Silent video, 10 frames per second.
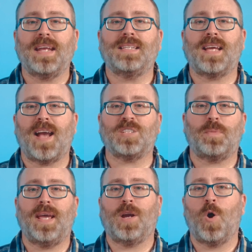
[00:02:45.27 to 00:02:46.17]
Any
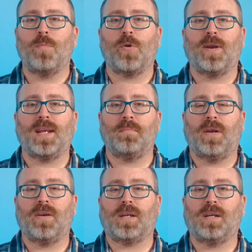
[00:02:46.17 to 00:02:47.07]
tax-paying homeowner in
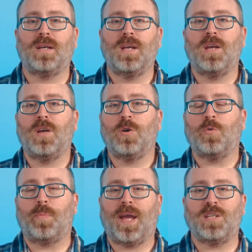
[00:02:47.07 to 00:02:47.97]
America
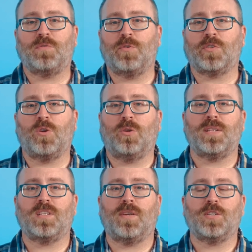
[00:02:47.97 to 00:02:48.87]
who pays for a
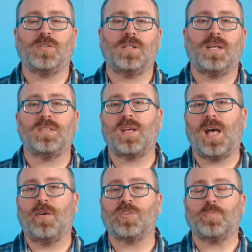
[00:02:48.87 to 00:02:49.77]
solar installation
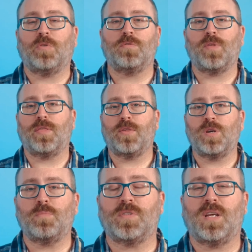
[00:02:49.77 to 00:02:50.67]
is eligible for the
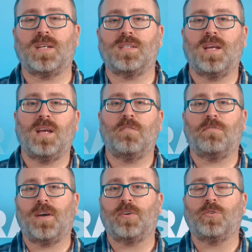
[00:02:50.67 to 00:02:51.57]
30%
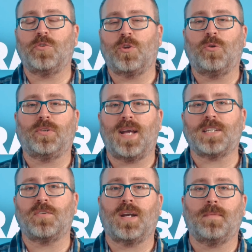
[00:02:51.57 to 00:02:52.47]
federal solar
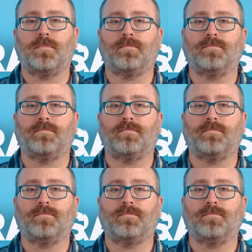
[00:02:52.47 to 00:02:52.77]
tax credit.